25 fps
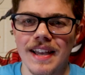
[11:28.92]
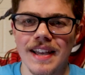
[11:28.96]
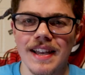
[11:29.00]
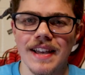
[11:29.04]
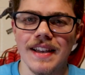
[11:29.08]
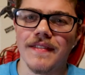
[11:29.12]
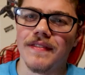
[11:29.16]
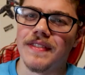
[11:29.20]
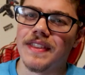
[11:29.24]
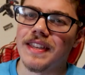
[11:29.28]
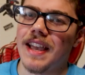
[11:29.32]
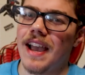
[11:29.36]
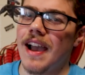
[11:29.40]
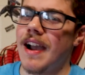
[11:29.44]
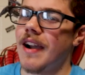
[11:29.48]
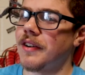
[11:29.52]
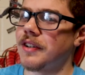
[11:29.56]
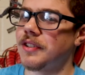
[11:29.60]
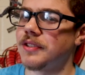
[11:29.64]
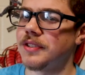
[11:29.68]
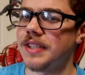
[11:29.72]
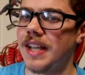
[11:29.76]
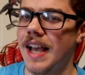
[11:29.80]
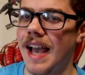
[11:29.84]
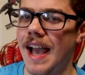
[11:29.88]
if the
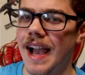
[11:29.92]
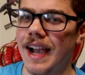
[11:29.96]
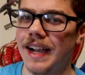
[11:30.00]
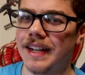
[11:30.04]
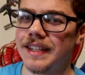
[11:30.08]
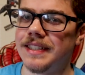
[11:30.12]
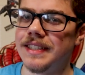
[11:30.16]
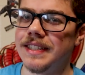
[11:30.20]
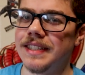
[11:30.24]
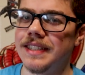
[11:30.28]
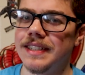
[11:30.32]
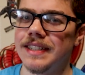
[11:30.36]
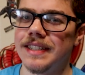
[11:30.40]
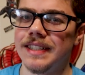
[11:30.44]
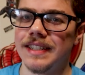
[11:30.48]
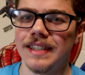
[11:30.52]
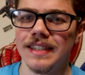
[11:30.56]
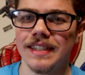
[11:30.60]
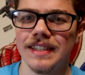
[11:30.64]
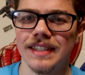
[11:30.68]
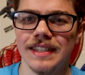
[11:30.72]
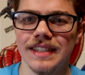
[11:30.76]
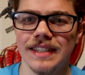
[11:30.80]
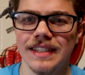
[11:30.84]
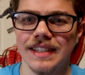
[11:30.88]
character's acting
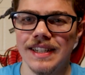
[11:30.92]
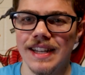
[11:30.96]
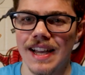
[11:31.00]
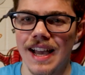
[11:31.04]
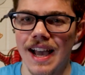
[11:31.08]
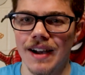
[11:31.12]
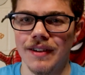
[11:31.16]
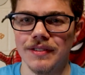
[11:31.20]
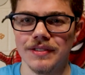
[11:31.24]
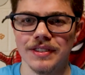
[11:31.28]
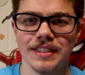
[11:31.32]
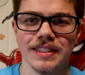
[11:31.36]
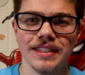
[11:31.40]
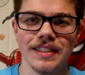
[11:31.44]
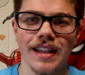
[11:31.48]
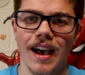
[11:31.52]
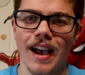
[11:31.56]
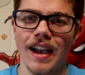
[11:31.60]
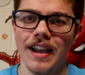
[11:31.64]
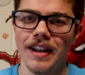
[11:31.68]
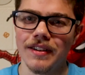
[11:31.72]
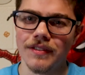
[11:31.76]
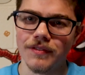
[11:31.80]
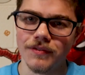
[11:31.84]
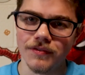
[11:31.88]

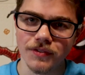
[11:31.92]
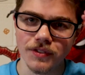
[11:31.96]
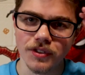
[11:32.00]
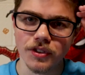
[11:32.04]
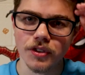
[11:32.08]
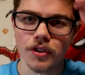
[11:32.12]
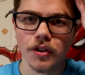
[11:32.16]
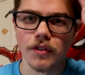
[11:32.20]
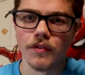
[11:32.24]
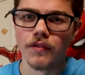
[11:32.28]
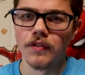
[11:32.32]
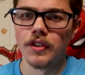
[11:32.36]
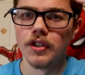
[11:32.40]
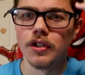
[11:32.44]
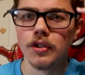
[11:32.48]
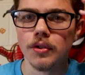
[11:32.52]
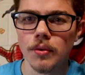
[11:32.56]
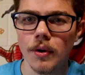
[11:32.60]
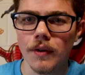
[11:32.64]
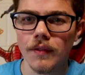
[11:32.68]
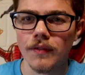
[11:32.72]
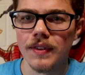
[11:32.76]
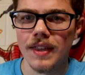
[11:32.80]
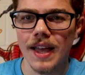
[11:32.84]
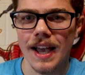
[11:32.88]
outside of your view
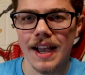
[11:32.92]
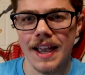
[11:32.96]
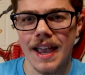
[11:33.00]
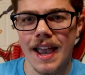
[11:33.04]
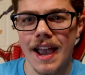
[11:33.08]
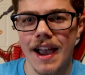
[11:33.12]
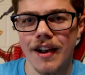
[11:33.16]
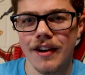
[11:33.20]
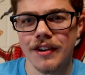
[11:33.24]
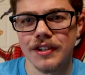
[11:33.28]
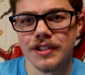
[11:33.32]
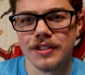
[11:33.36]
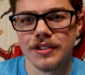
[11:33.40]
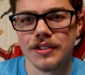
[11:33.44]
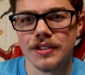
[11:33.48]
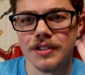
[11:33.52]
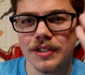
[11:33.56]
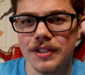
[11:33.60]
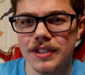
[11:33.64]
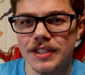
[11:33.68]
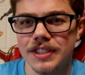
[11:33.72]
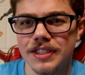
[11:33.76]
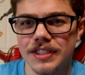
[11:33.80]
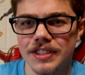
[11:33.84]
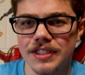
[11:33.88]
of that character,
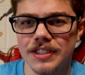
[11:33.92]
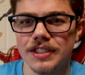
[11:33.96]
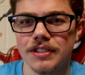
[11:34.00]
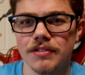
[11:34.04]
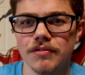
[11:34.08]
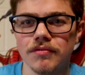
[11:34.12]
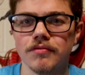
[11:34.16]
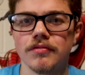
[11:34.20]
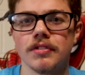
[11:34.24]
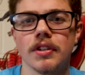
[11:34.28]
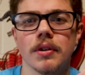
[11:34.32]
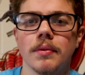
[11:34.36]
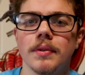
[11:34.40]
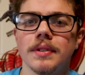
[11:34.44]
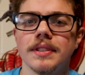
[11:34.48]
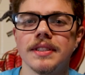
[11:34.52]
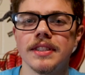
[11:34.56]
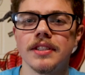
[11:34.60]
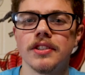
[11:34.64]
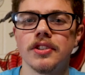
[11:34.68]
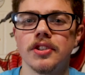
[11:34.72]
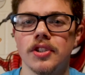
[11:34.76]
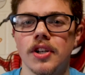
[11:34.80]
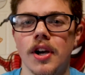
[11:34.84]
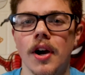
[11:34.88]
it just ruins
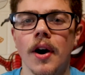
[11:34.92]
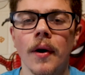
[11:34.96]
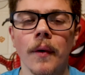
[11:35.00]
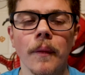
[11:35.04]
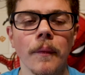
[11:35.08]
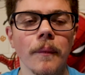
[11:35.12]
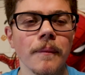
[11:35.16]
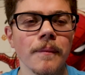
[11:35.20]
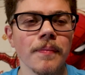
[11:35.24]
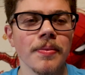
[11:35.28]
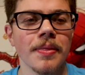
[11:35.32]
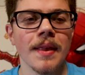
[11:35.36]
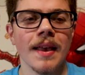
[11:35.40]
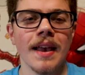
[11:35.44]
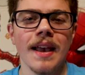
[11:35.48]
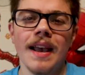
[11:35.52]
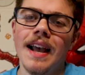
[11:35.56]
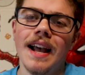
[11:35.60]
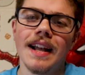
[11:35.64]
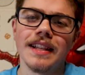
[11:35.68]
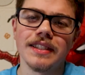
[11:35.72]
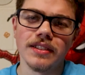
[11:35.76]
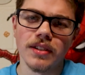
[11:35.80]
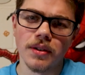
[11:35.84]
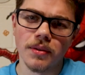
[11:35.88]
the show.
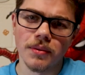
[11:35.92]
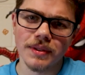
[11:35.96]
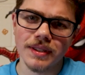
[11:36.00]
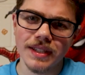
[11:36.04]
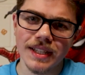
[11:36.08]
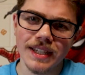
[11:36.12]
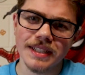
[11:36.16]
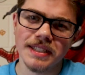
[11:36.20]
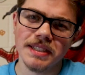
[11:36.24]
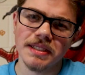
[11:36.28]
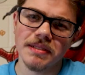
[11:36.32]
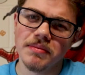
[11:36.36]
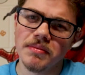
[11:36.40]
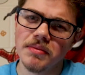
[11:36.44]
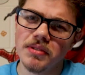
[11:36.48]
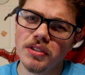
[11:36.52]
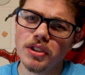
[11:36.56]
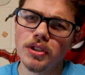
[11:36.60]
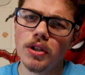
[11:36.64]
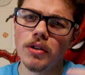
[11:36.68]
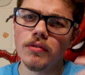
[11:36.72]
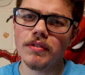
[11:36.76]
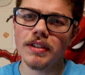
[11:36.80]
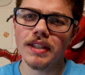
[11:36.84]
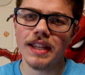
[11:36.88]
And so with this, we
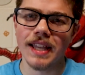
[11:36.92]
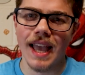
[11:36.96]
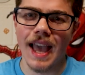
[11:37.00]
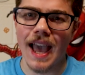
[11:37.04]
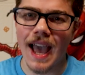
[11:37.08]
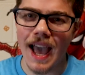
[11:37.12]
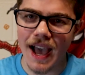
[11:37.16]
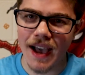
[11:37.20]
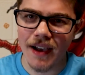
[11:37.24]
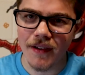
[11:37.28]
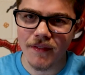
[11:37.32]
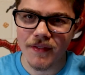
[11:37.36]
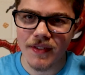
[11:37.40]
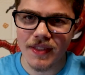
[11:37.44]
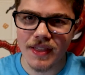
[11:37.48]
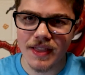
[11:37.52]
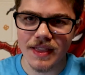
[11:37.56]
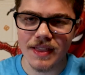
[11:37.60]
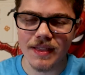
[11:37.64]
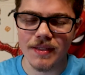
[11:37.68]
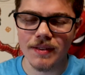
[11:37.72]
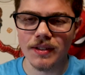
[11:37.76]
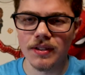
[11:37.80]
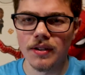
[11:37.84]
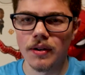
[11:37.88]
don't really have
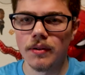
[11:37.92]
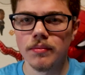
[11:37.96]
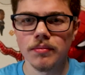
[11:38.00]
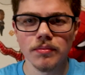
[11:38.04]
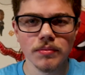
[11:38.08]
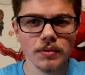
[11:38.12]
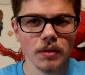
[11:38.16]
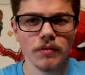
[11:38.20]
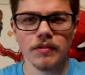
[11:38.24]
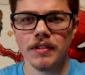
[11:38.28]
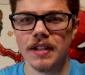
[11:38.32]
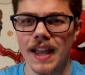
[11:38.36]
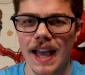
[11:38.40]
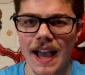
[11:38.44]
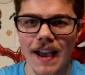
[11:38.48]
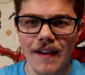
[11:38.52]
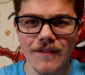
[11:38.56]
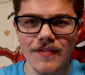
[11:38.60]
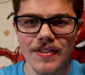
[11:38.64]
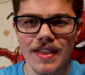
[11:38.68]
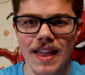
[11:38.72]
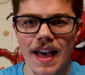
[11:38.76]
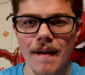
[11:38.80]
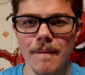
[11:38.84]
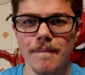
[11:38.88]

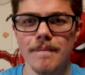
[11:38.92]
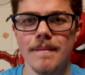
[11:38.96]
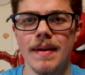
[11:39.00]
that